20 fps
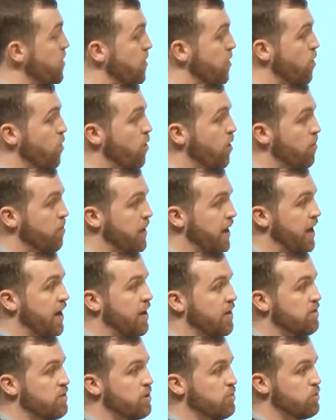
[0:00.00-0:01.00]
we were all
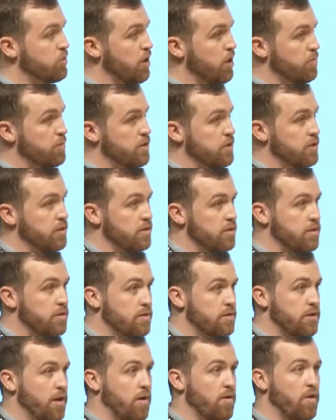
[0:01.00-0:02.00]
about subscriptions.
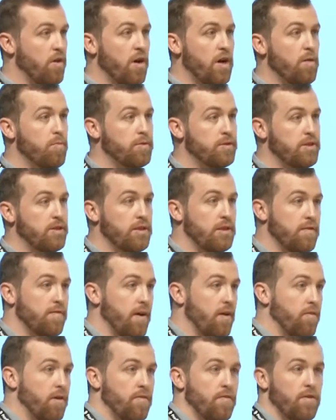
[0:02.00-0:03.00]
So 90% of
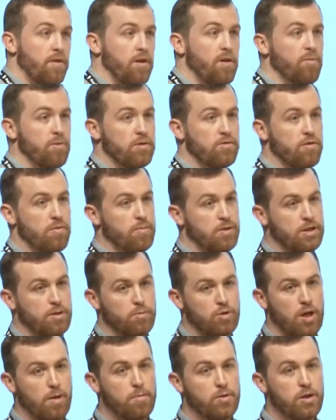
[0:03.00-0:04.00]
our revenue was from a
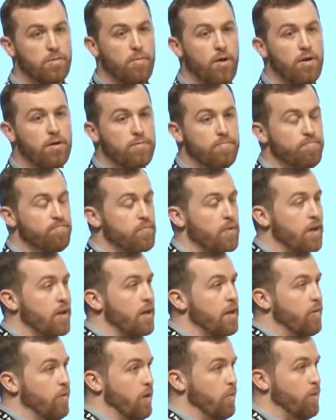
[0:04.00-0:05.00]
subscription model
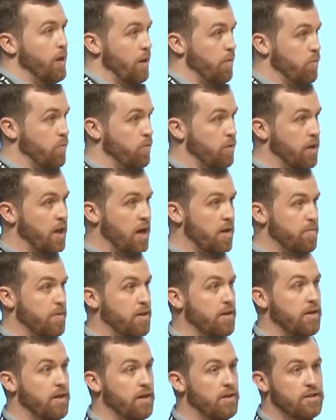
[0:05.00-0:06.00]
where people would come
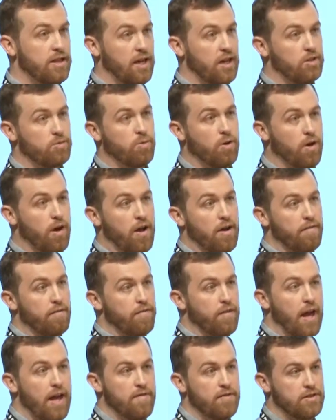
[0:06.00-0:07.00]
in and tell us what kind of
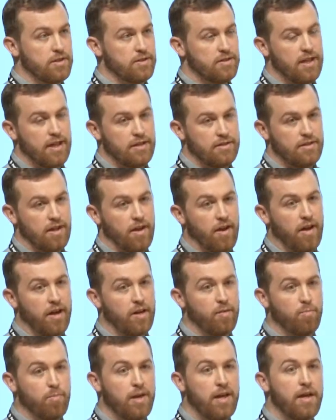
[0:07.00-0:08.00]
flavors and tastes they
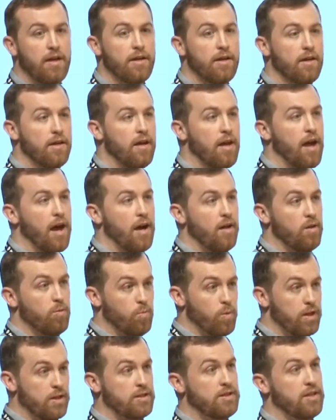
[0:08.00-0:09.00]
like in beer, and
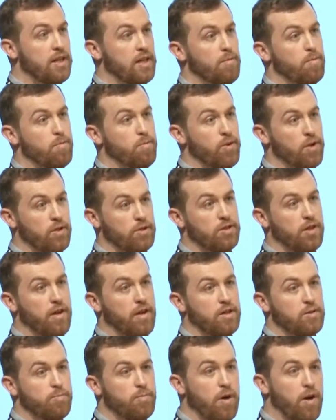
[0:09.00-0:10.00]
then we'd send them a
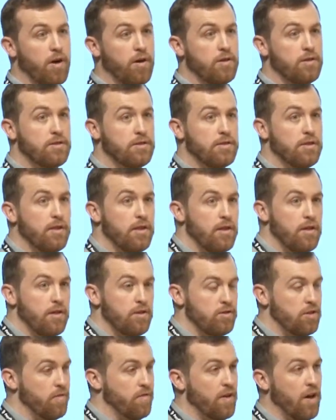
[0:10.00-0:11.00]
personalized box.
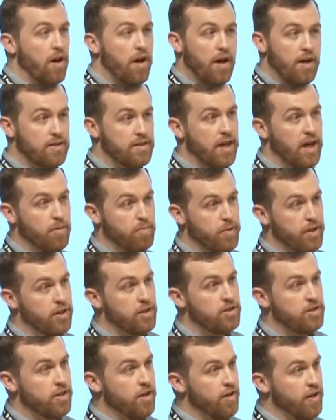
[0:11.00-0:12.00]
So if you don't like dark
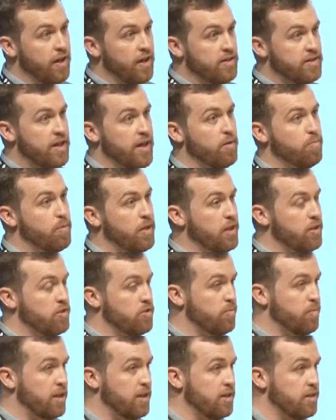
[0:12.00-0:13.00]
beers, you don't get dark beers
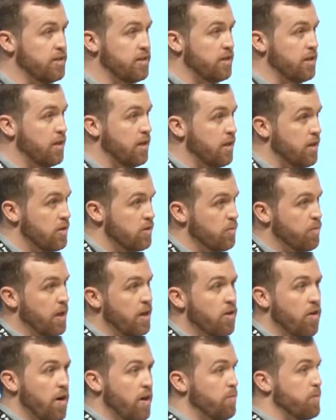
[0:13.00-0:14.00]
from us. So
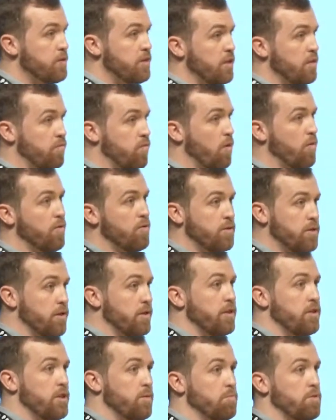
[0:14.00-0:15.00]
about 90% of what we were
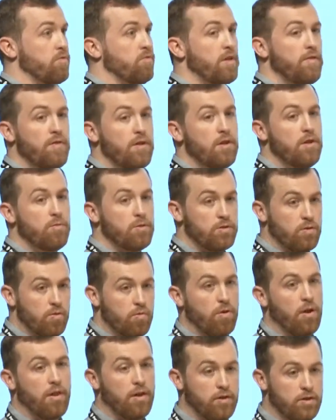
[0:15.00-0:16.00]
doing in terms of revenue was
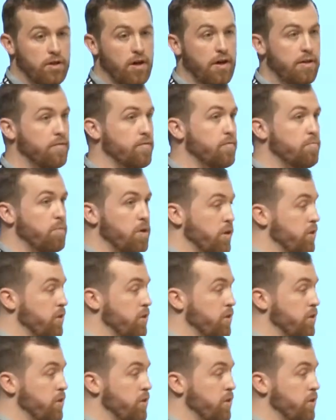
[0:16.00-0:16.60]
all of those kind of